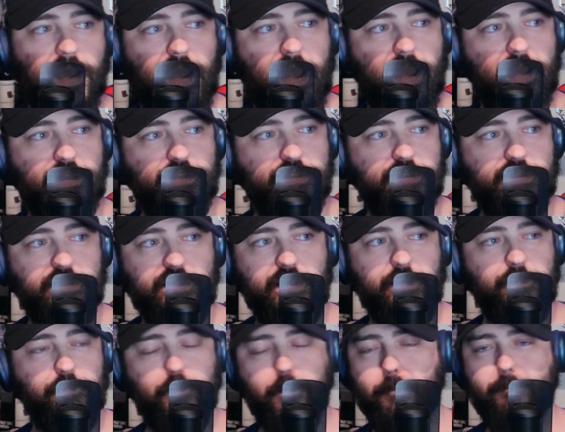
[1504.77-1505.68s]
It just,
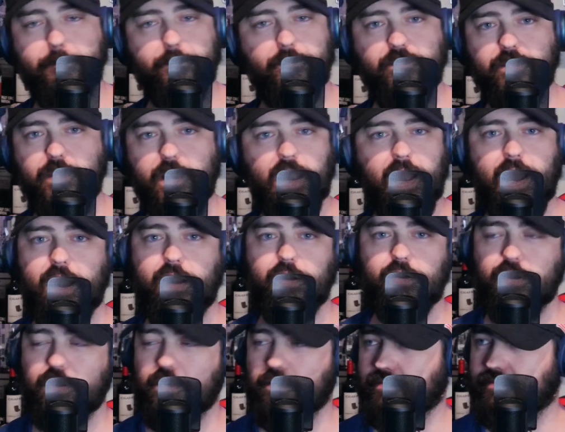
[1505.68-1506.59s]
I
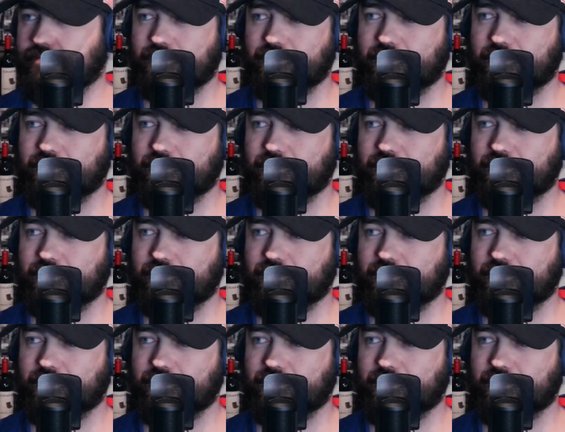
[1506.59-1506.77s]
don't know.